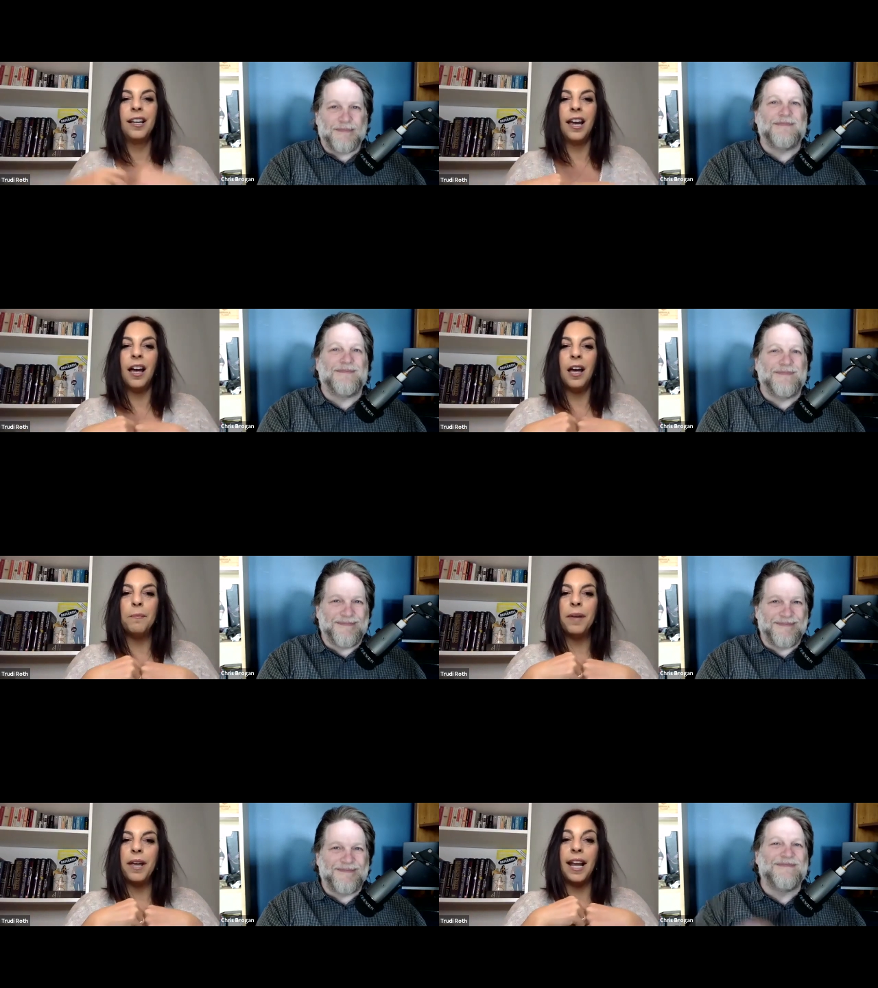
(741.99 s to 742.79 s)

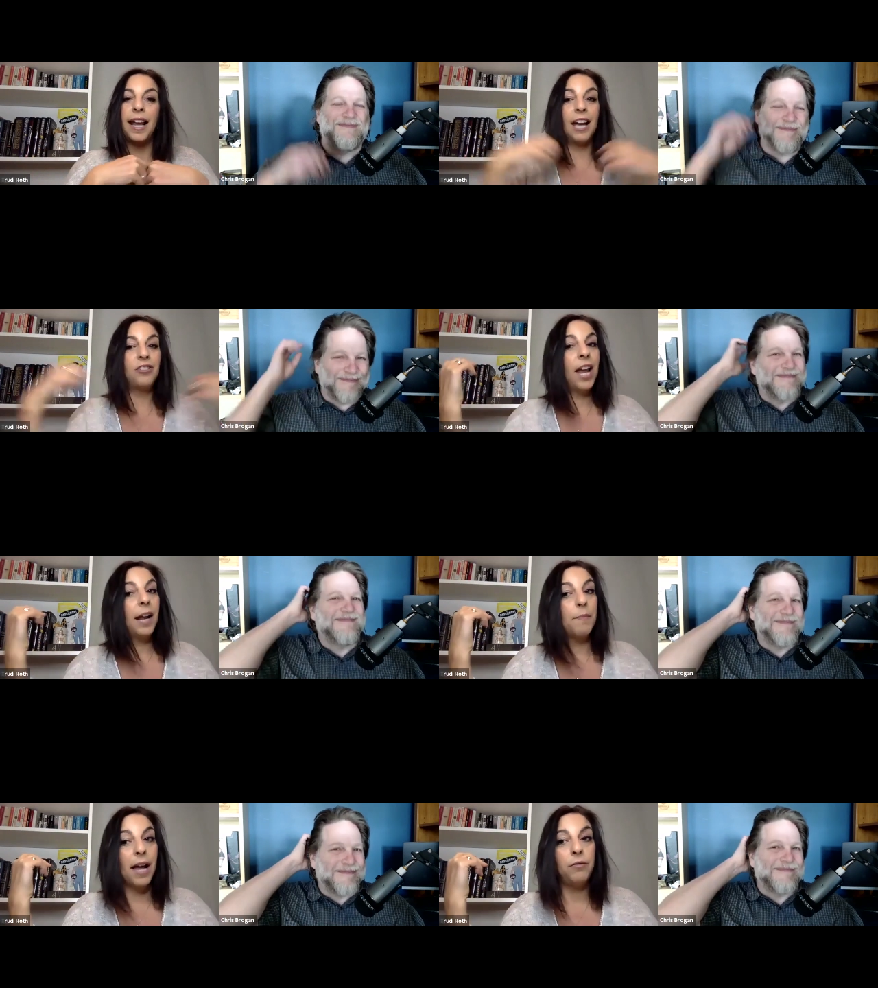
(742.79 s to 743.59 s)
Speaker 1: Um, and I hashtagged
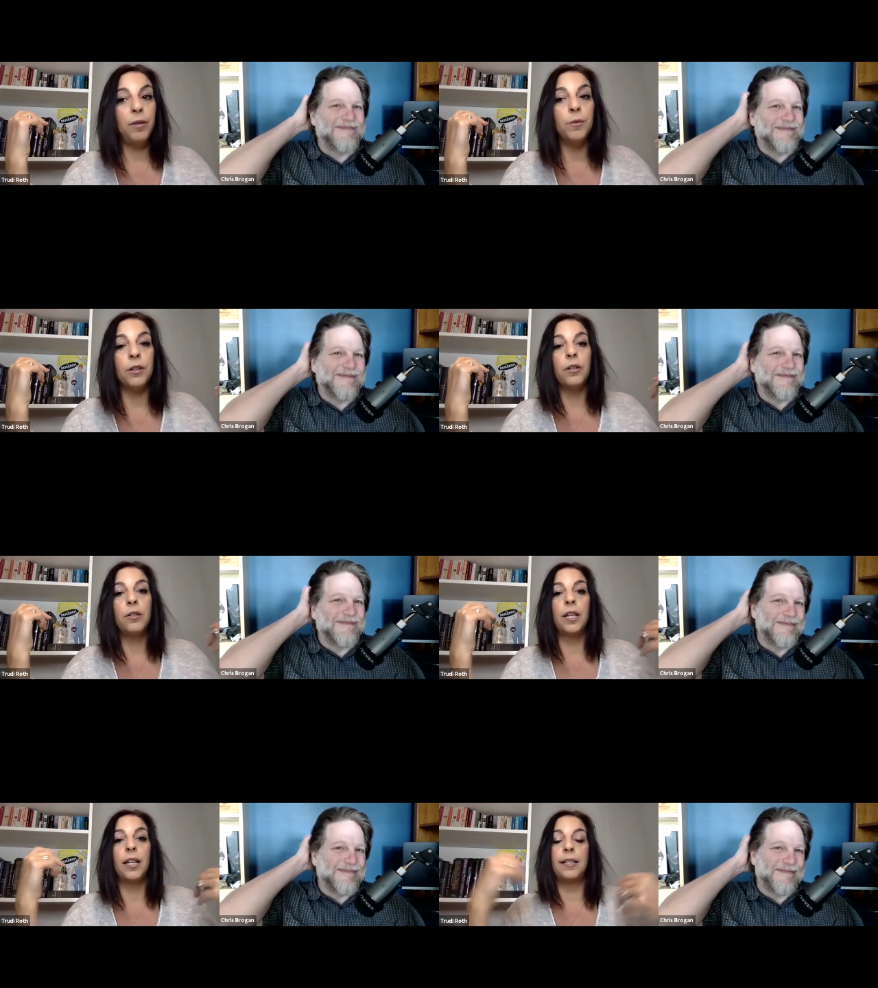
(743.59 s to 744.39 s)
my three
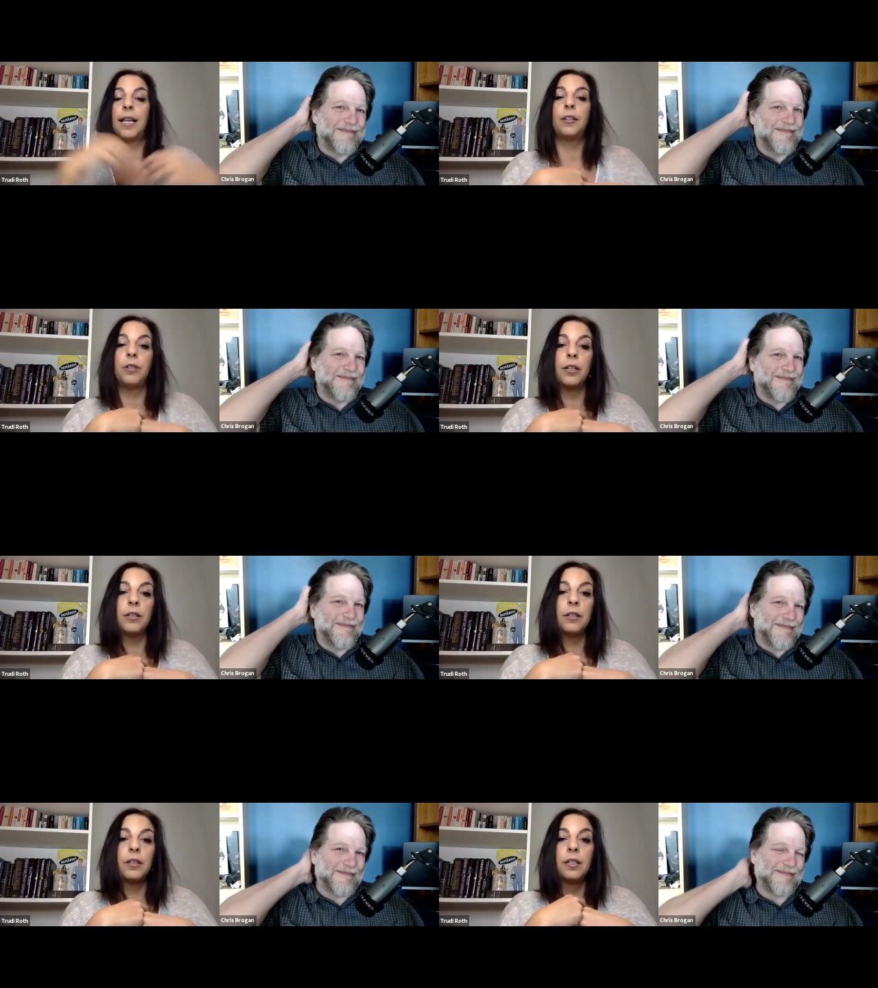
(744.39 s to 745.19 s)
words and I tagged
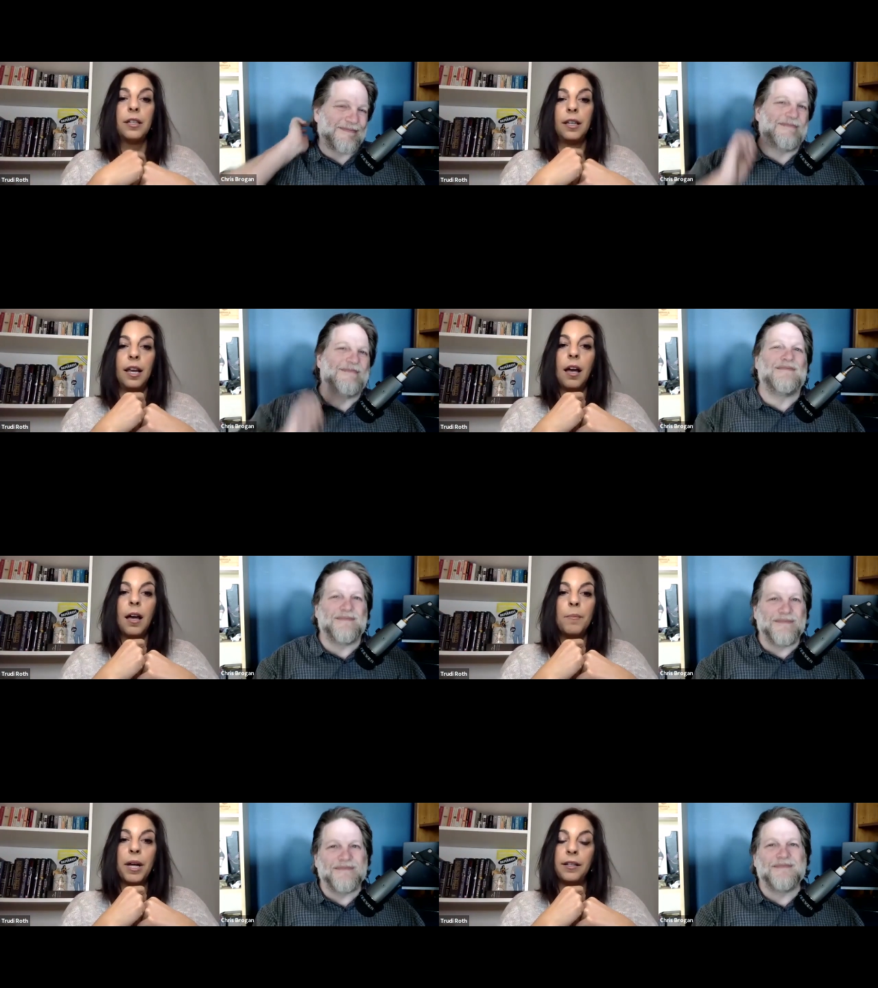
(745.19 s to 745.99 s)
Chris
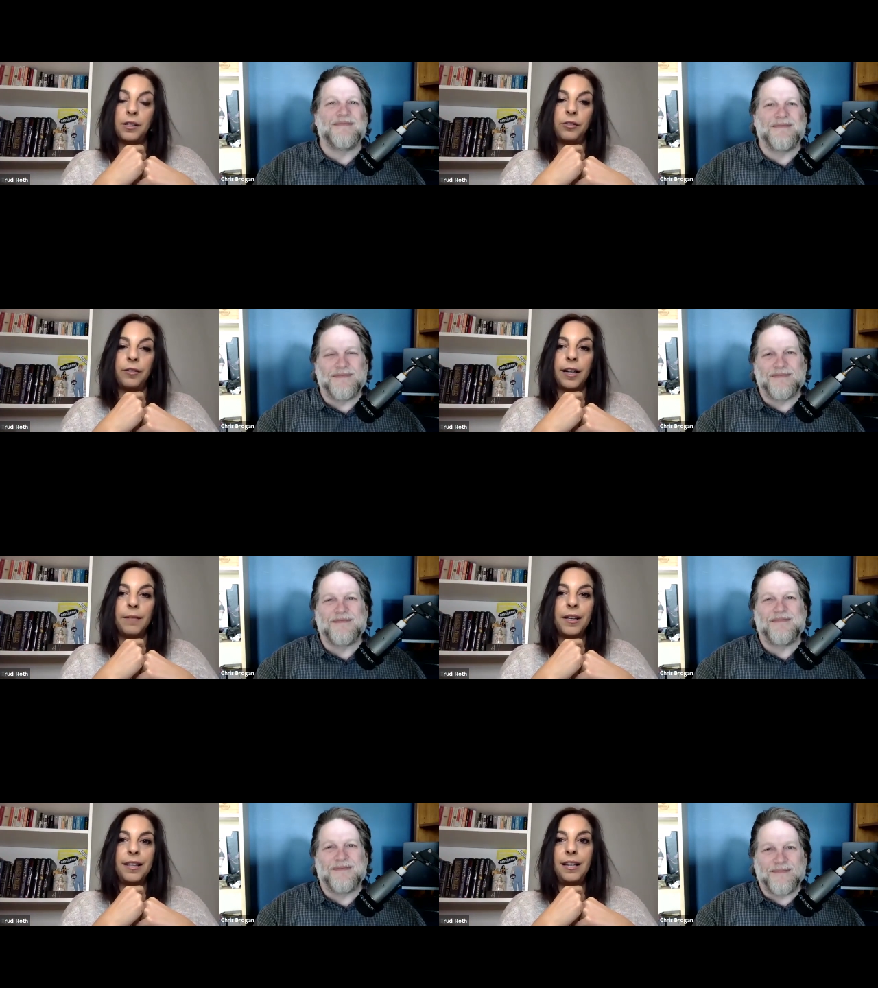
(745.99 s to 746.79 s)
um, on
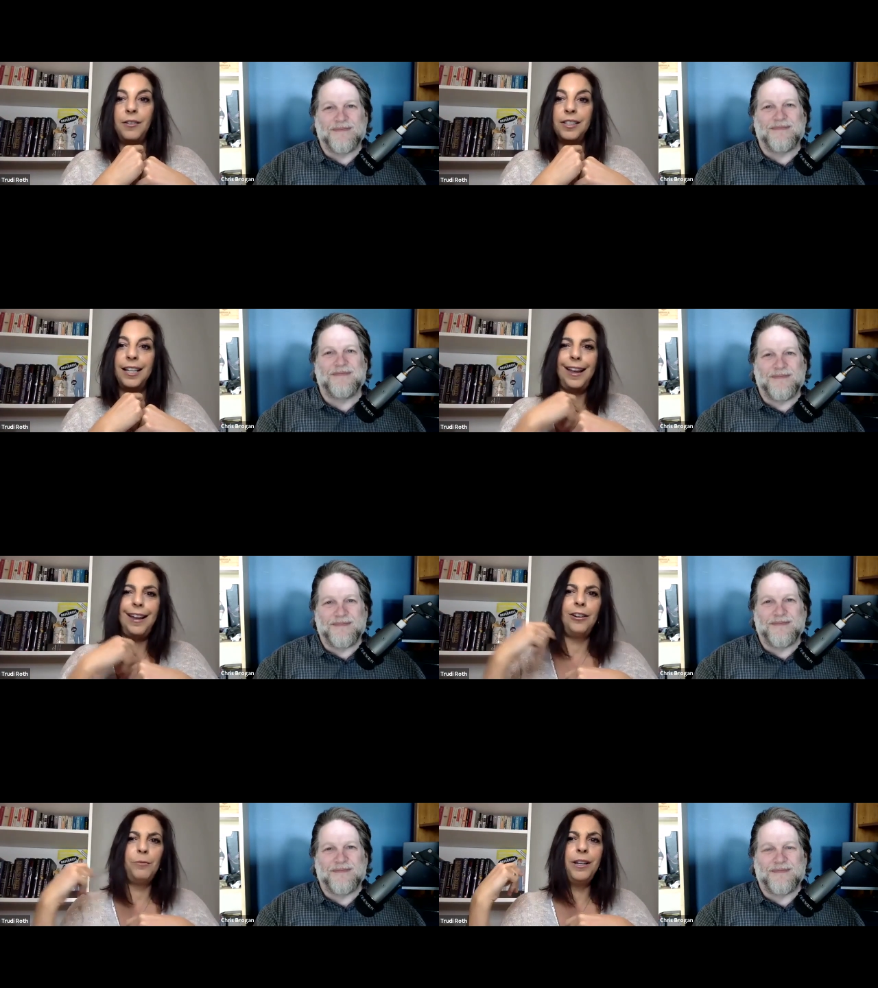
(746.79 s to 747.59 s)
Instagram. And then he was like, hey
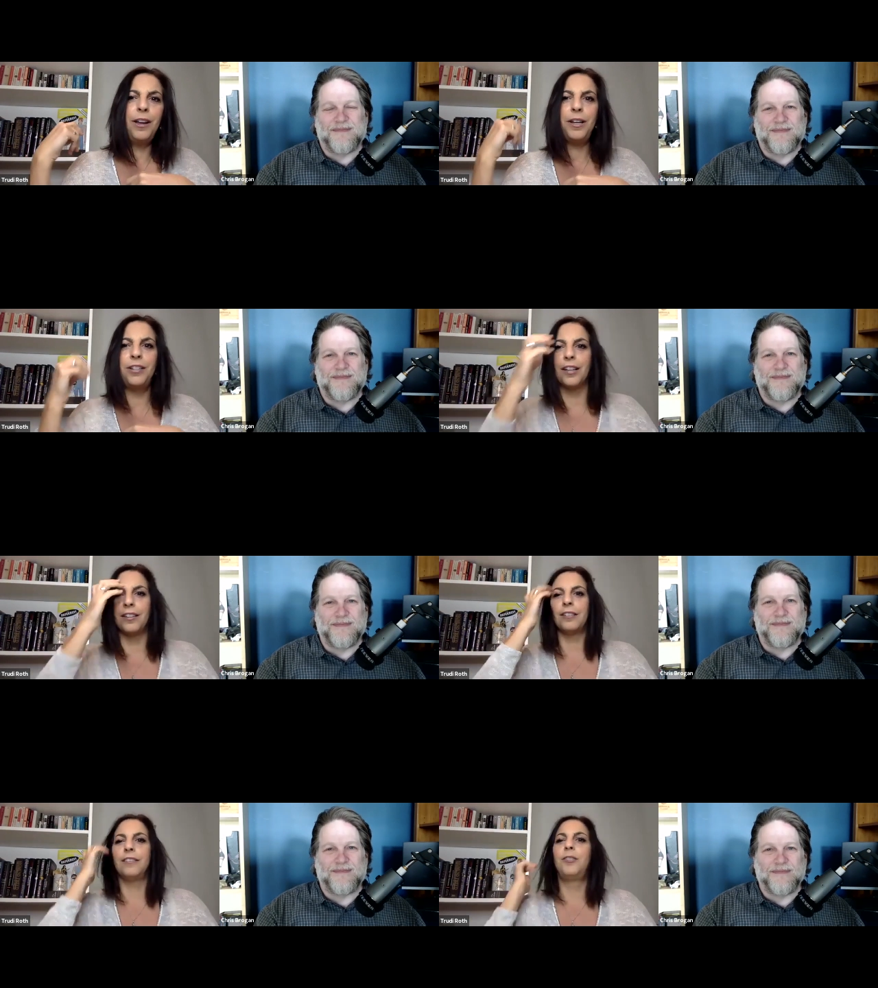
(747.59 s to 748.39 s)
girl, we know each other.